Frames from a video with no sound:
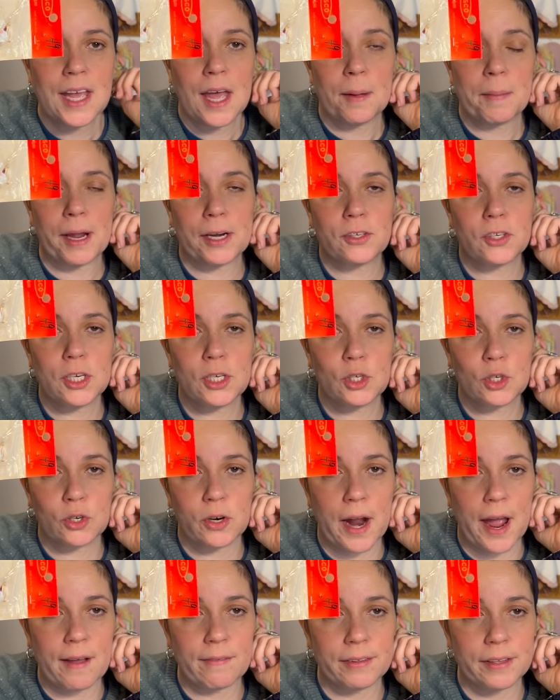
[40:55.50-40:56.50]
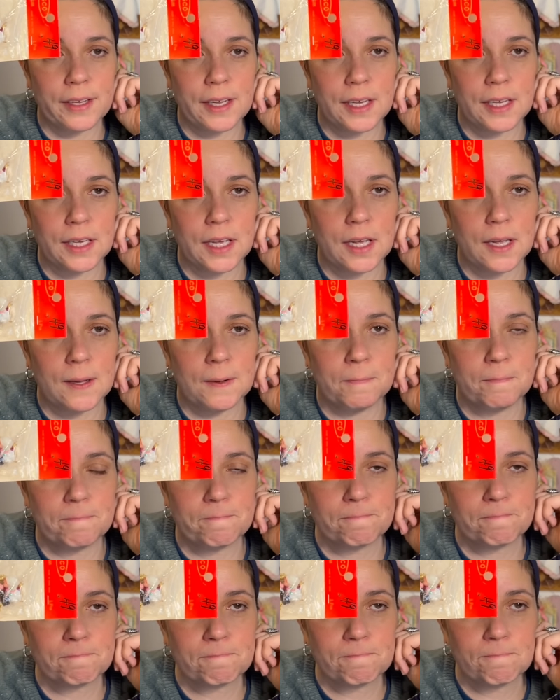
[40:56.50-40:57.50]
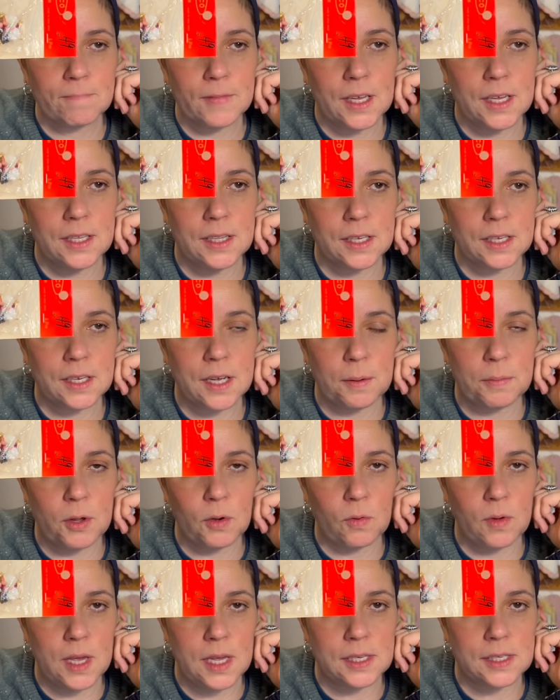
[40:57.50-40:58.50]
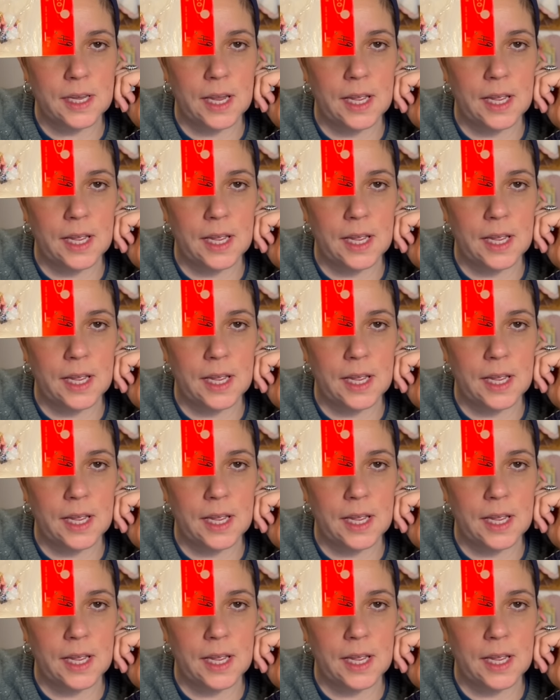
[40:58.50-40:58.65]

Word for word: I'm actually traveling um, in the coming weeks.